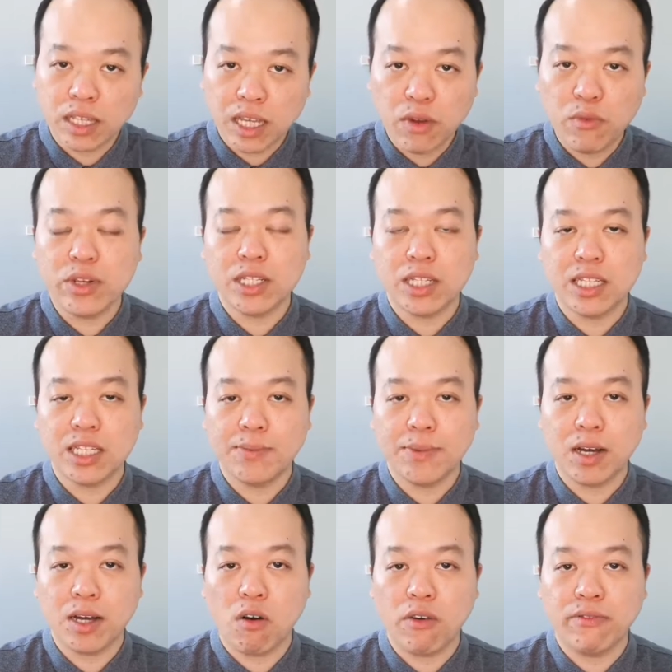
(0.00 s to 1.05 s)

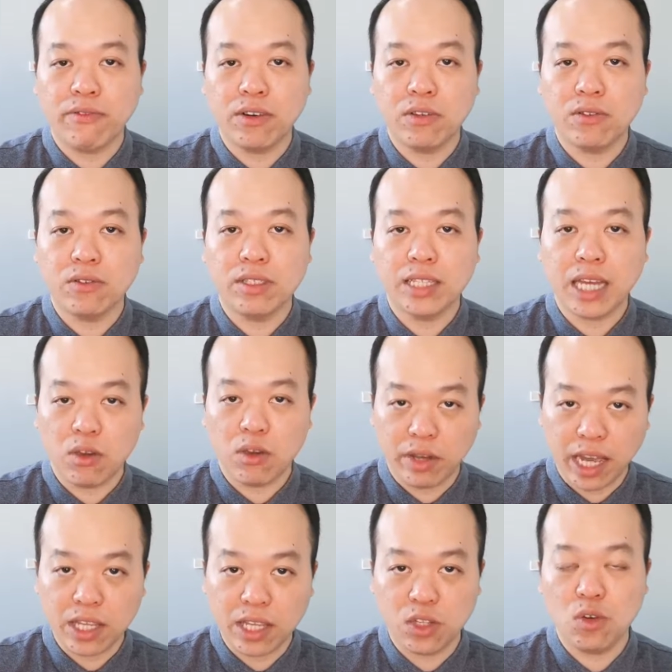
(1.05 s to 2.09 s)
irresistible offer that you
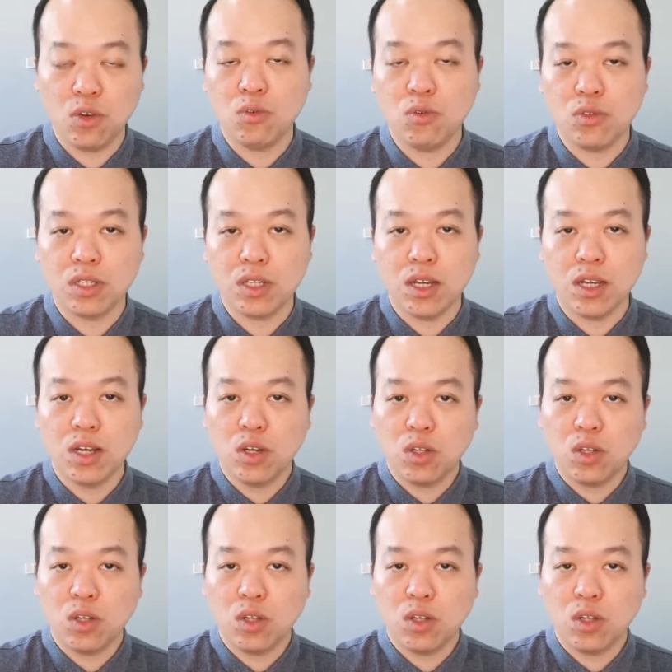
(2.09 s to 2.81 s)
can use